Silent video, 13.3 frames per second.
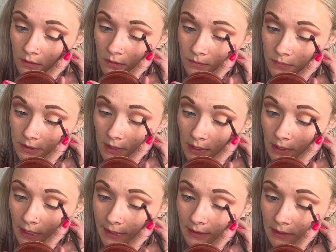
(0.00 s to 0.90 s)
I'm just
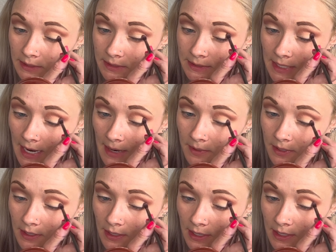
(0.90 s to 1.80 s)
lightly
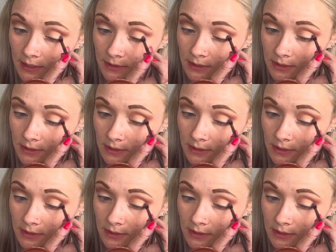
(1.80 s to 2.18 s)
dabbing it